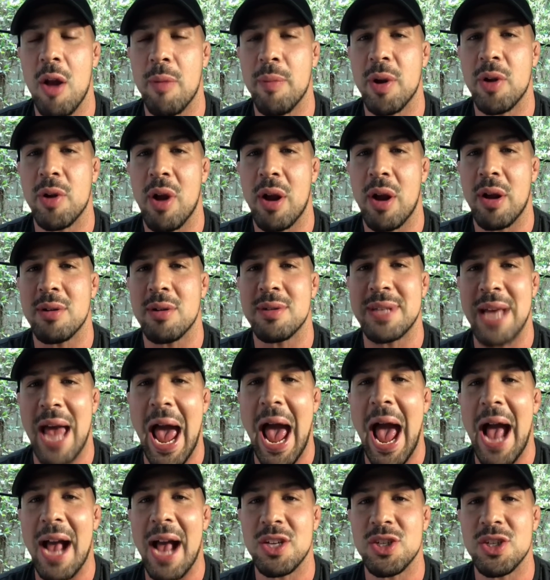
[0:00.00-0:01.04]
I don't want
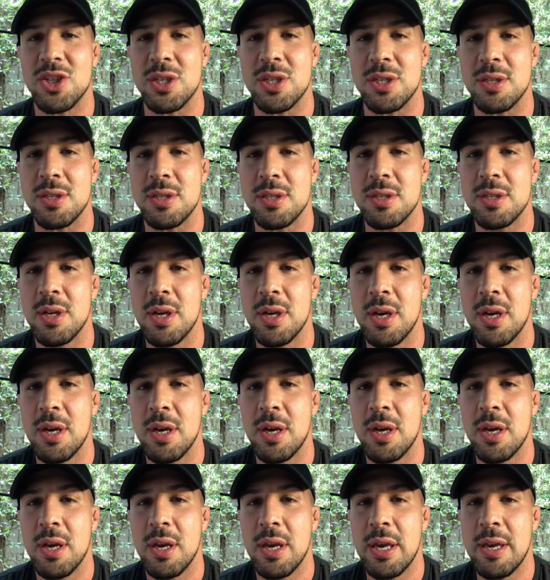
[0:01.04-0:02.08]
to see him do
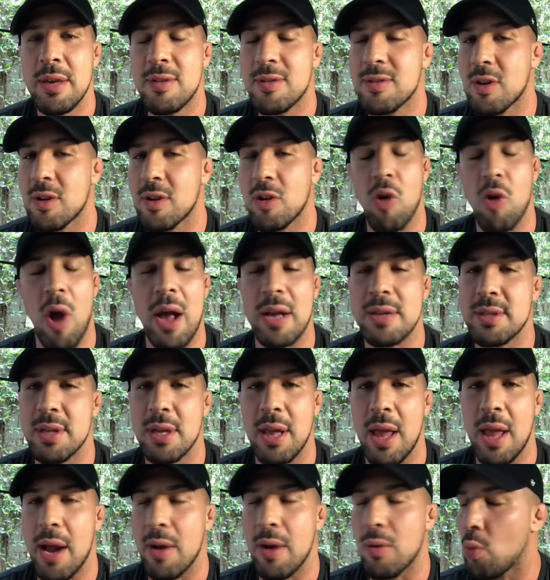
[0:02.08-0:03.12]
that. I'm glad he stuck
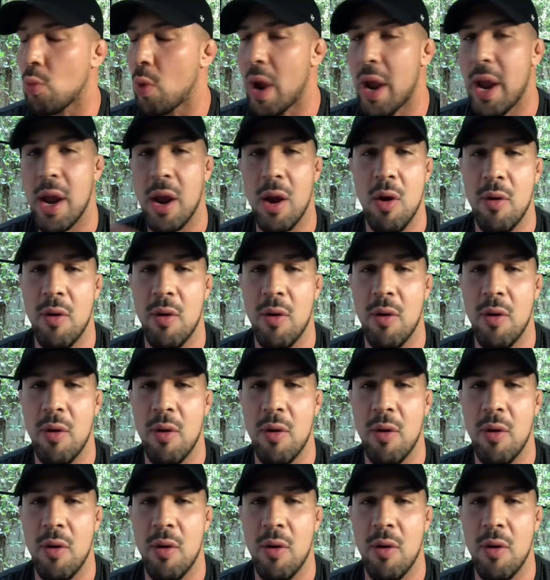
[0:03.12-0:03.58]
with that.